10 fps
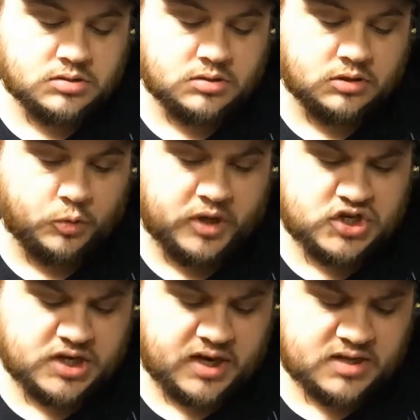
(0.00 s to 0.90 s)

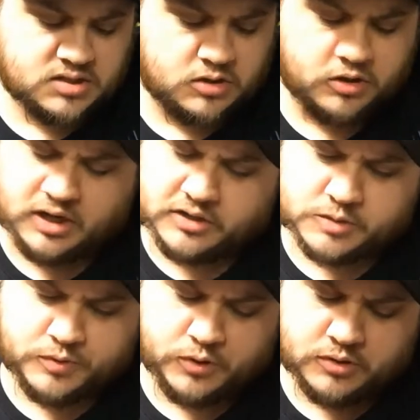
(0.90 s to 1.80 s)
Luigi, I guess? Or did I just
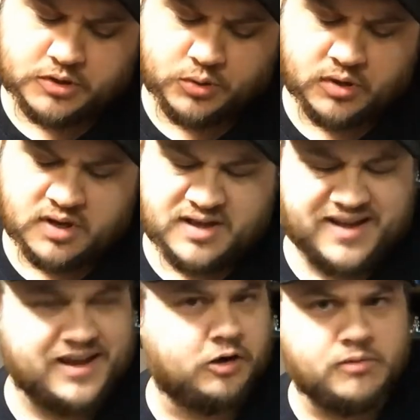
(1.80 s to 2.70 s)
pre-order 2? I
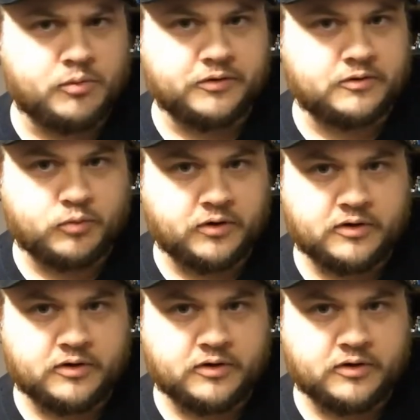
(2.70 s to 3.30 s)
can't remember at this point.